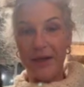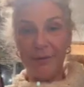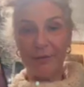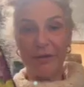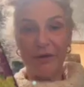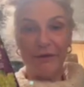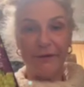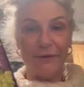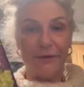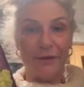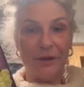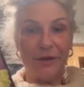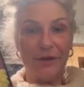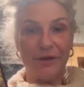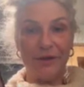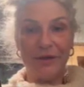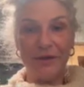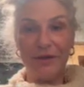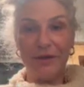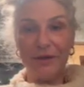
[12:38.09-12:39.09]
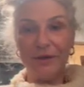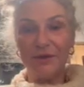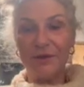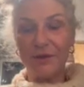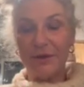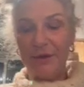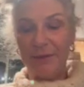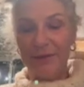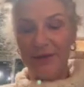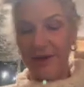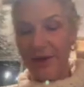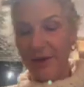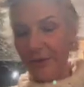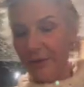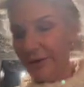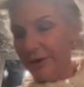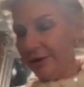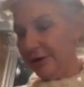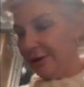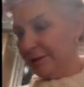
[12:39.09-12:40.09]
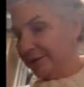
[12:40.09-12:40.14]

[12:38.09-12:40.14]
prefer to use grapeseed oil.